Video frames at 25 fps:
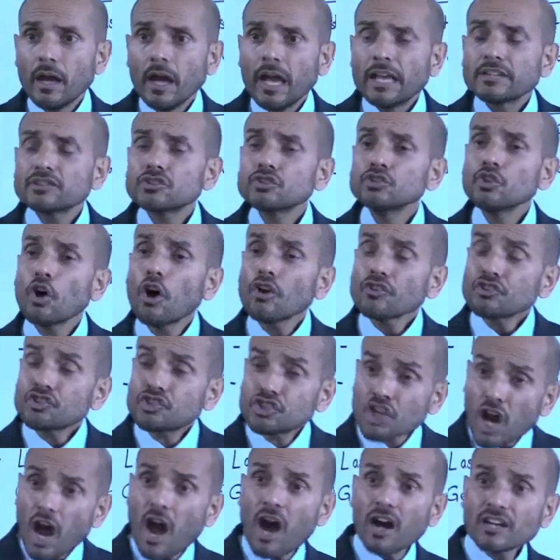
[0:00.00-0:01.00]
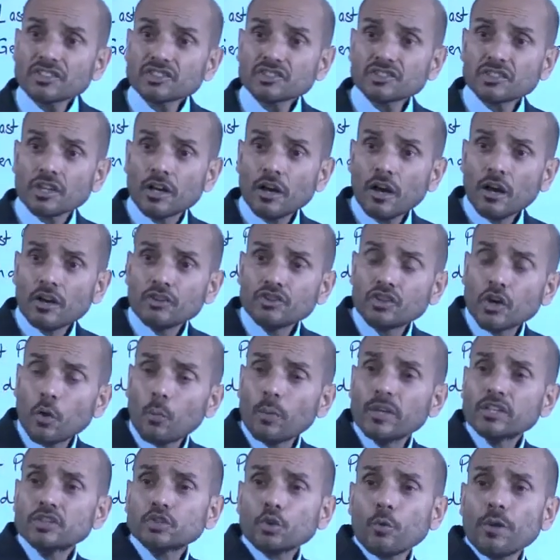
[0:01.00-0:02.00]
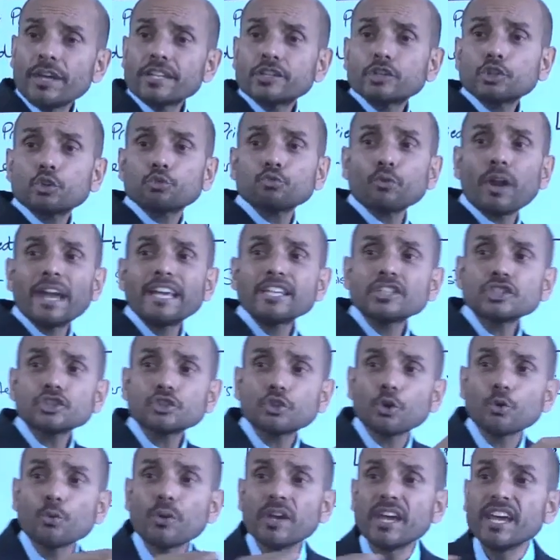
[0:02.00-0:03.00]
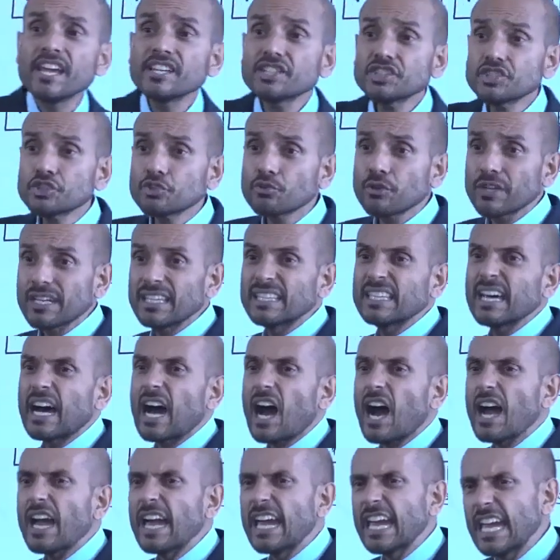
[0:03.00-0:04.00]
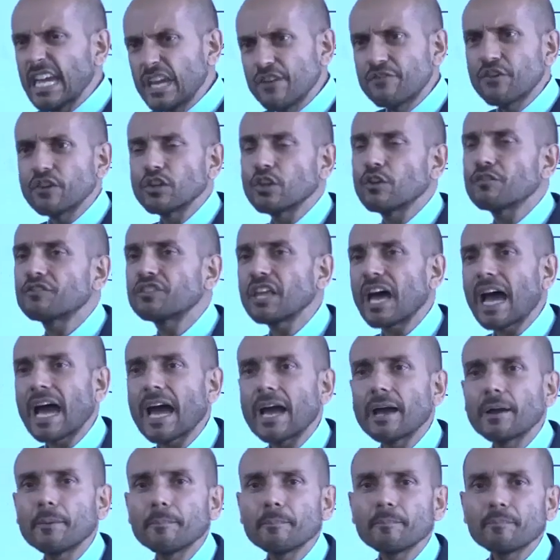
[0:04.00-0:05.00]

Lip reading: It's not just that we saw it traced through history and the evil of that.